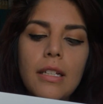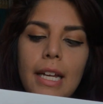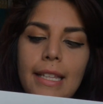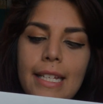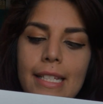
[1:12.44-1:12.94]

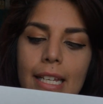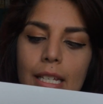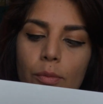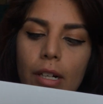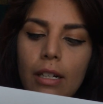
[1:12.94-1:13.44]
And this
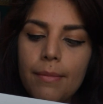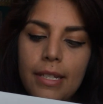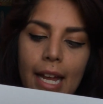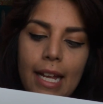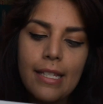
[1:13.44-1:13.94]
says, welcome
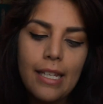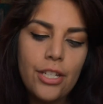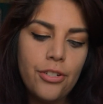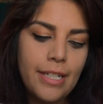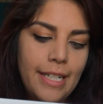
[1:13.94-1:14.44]
to
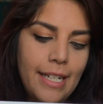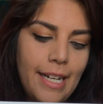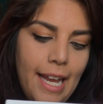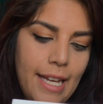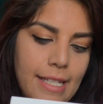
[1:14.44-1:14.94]
Ancestry
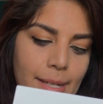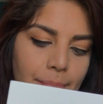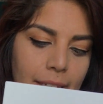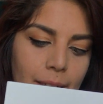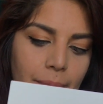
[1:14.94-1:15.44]
DNA.
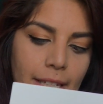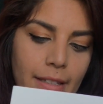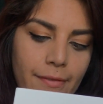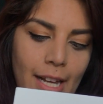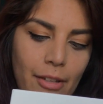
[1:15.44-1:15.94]
Simply complete
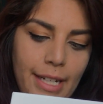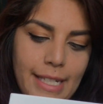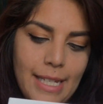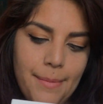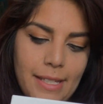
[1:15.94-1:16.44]
the following
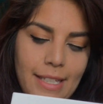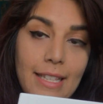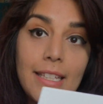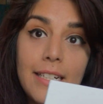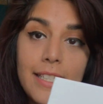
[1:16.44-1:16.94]
steps and
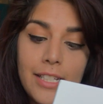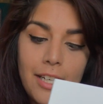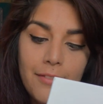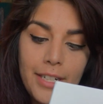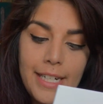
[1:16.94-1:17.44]
let the
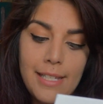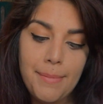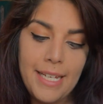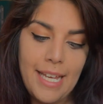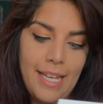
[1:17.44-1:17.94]
discoveries
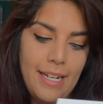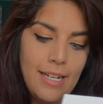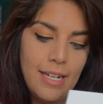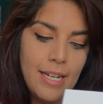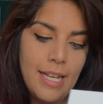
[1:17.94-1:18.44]
begin.
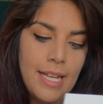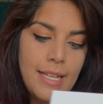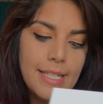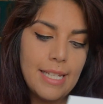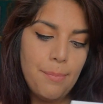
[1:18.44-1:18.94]

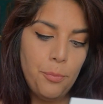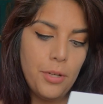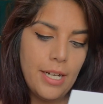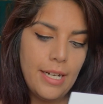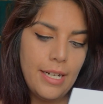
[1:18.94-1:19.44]
Step
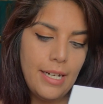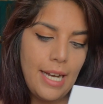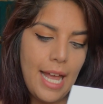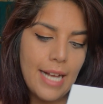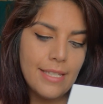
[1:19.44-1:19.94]
1,
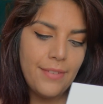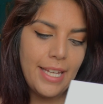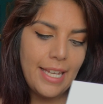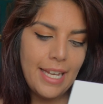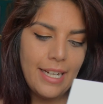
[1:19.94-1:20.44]

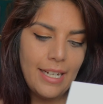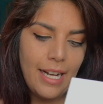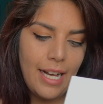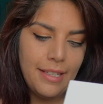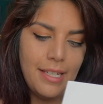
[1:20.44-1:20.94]
activate kit
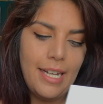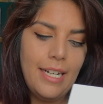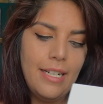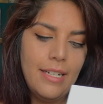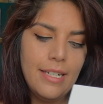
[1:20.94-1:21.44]

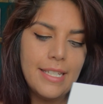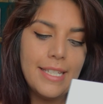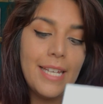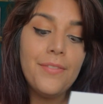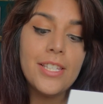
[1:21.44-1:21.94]
online. It's
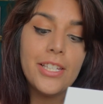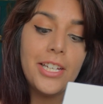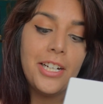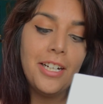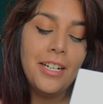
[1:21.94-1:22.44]
safe and
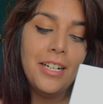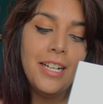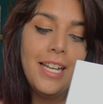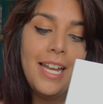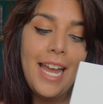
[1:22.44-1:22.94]
secure.
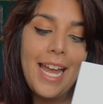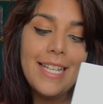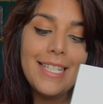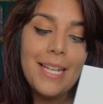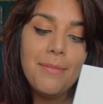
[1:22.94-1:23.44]

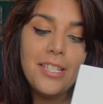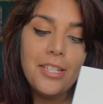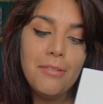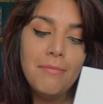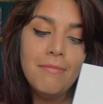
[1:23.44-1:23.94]
And step
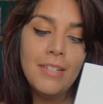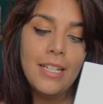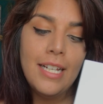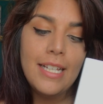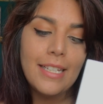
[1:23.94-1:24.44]
2,
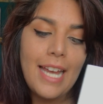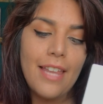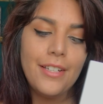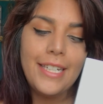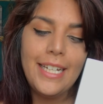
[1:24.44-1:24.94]

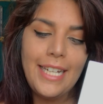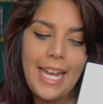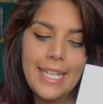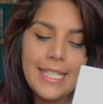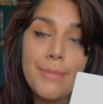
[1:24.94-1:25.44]
gather
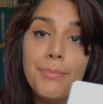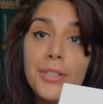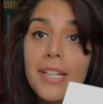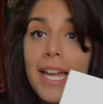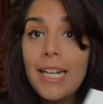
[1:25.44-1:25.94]
DNA.
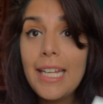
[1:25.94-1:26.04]
Simple and